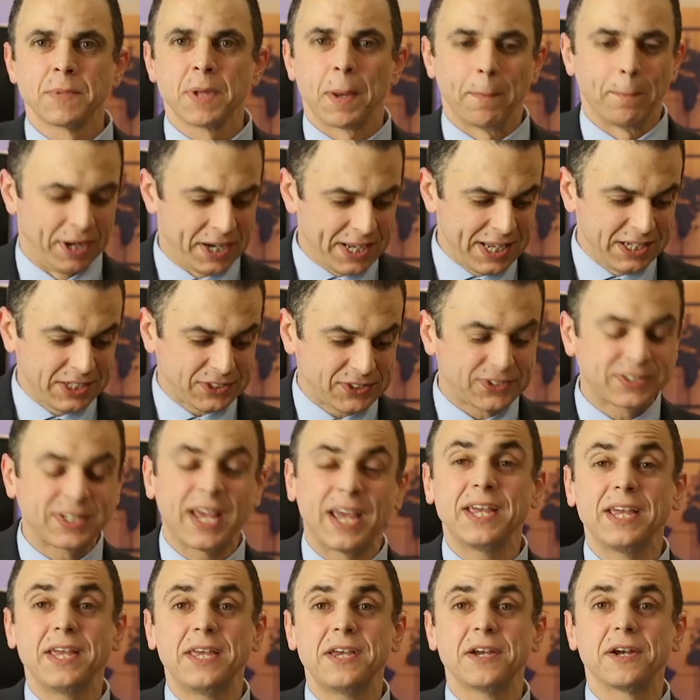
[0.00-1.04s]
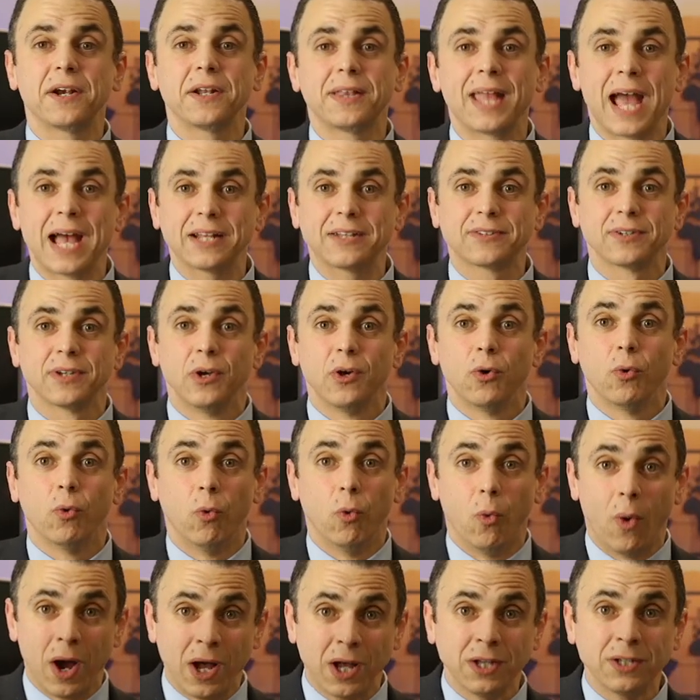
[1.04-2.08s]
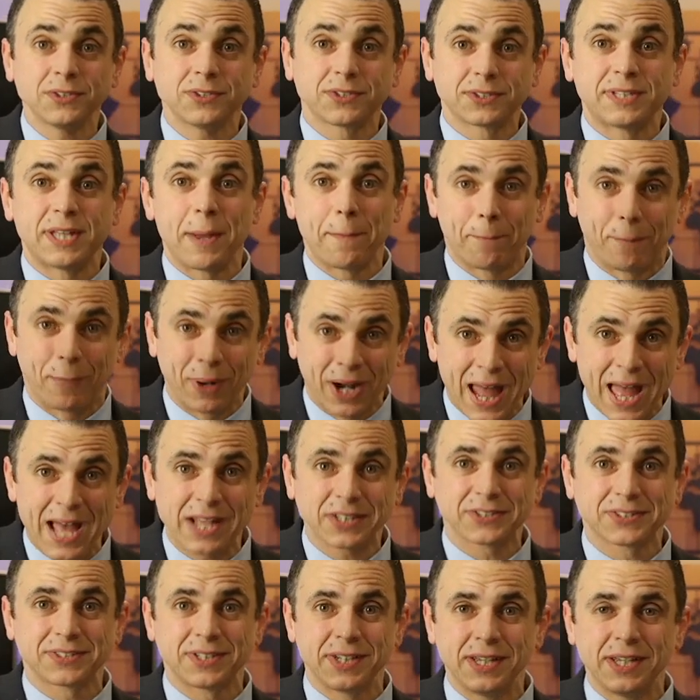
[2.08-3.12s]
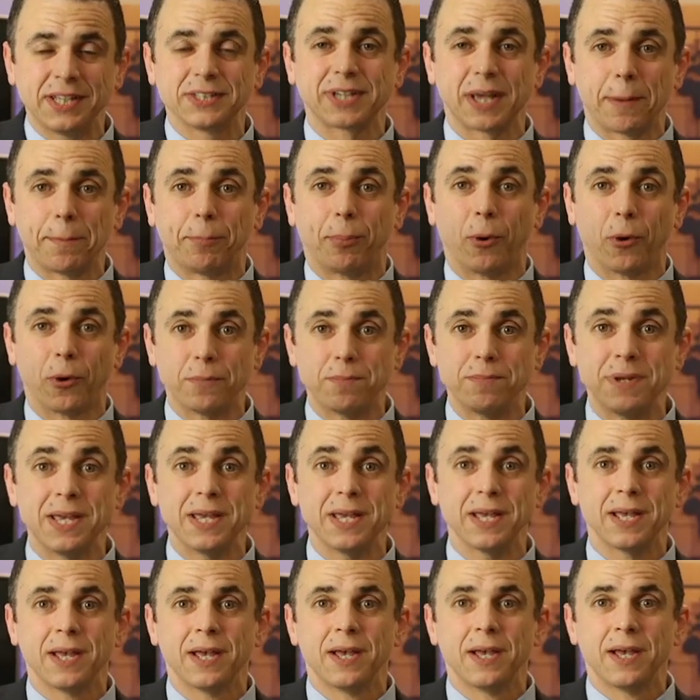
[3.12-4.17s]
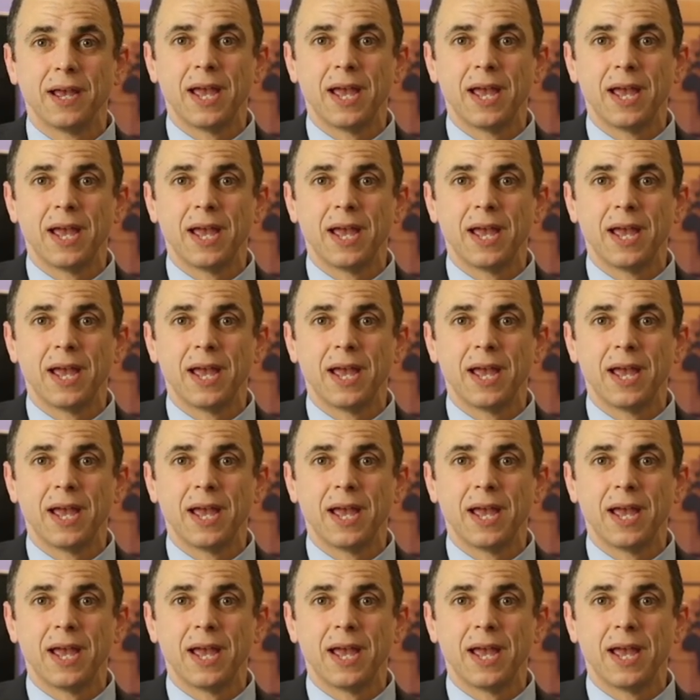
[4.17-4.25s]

But He's saying here that once the blessing is upon me,